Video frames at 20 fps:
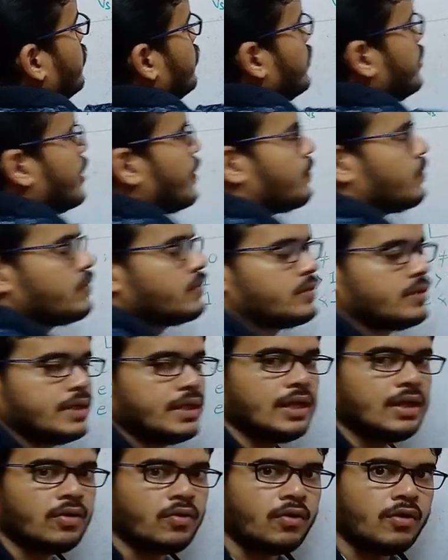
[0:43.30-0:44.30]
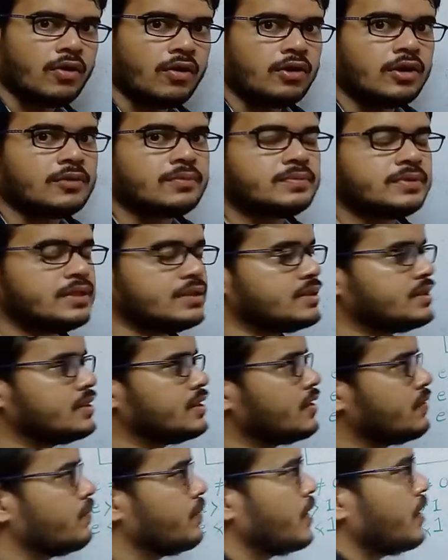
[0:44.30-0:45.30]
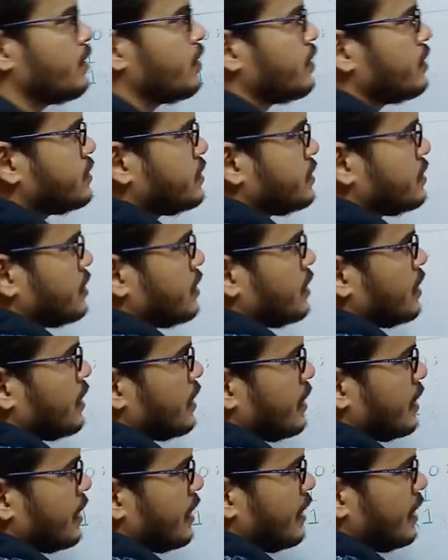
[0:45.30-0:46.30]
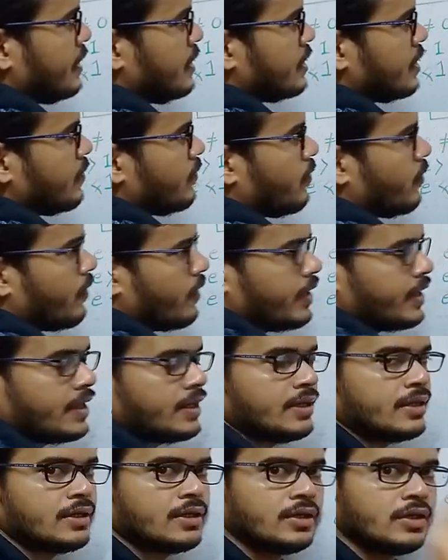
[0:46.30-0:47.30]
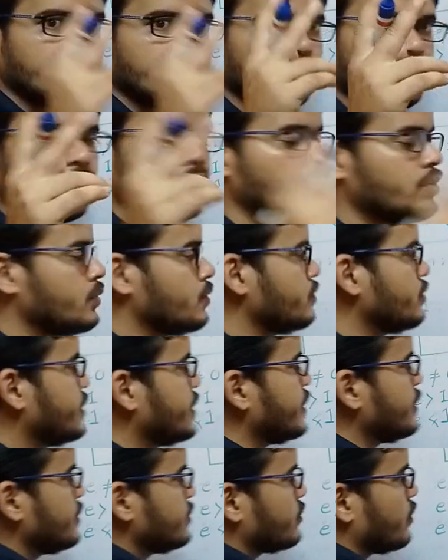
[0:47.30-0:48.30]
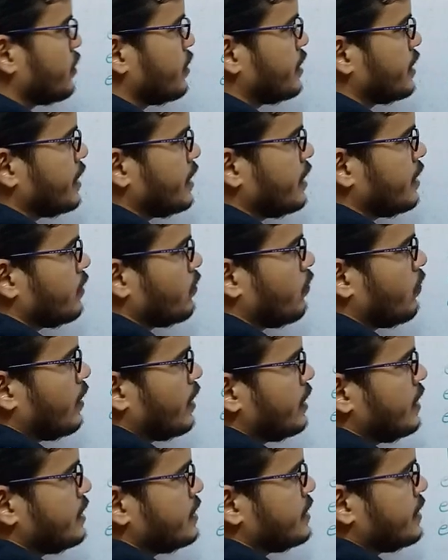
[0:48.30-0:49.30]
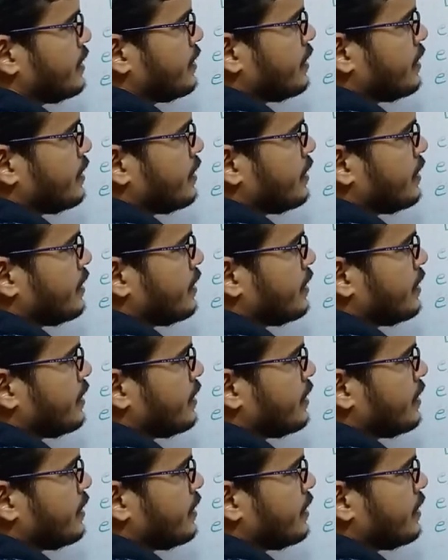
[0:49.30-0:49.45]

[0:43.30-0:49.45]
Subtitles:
We have to deal all of these things because in the void two things content, one is